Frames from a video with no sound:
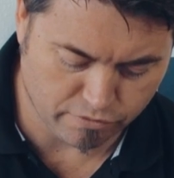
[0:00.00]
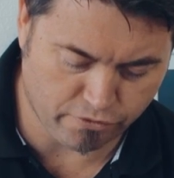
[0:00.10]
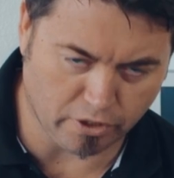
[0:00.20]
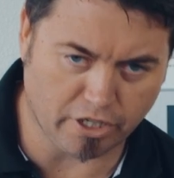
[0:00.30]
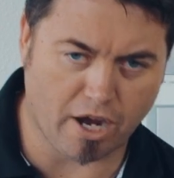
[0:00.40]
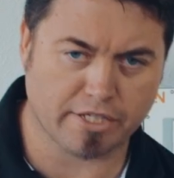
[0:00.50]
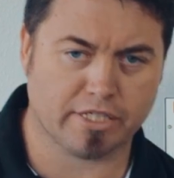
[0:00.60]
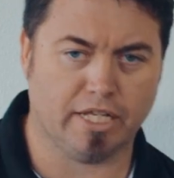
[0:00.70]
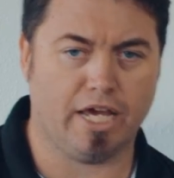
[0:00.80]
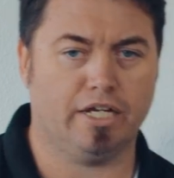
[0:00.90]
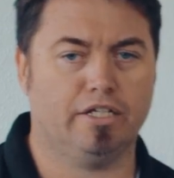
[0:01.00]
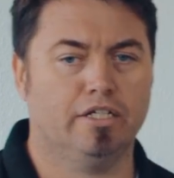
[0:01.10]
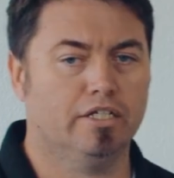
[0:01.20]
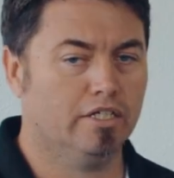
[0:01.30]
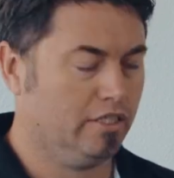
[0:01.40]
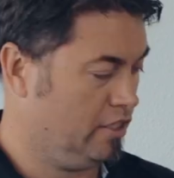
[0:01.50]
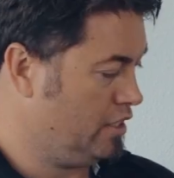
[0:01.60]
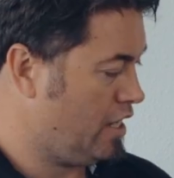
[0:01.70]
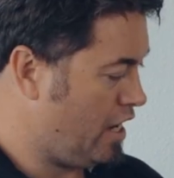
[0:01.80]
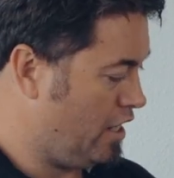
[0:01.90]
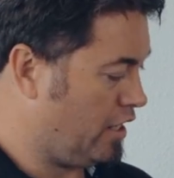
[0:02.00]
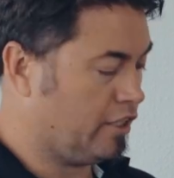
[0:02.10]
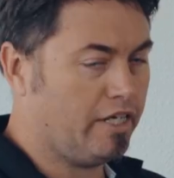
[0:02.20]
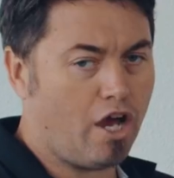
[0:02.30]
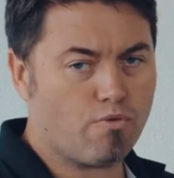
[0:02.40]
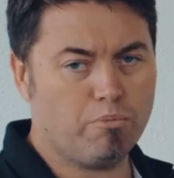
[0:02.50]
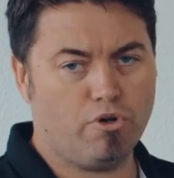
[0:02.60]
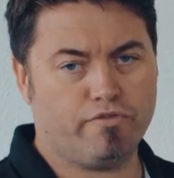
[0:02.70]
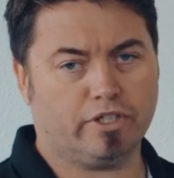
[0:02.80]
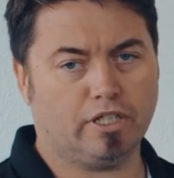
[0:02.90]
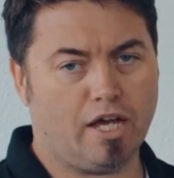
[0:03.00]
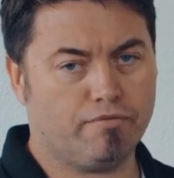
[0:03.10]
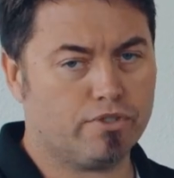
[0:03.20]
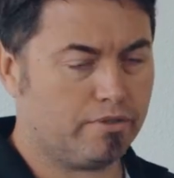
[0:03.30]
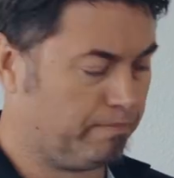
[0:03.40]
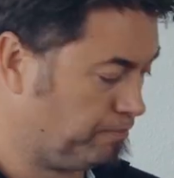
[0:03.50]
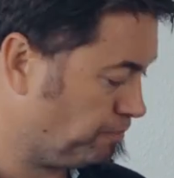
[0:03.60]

fully isolated, and I can now remove the gloves.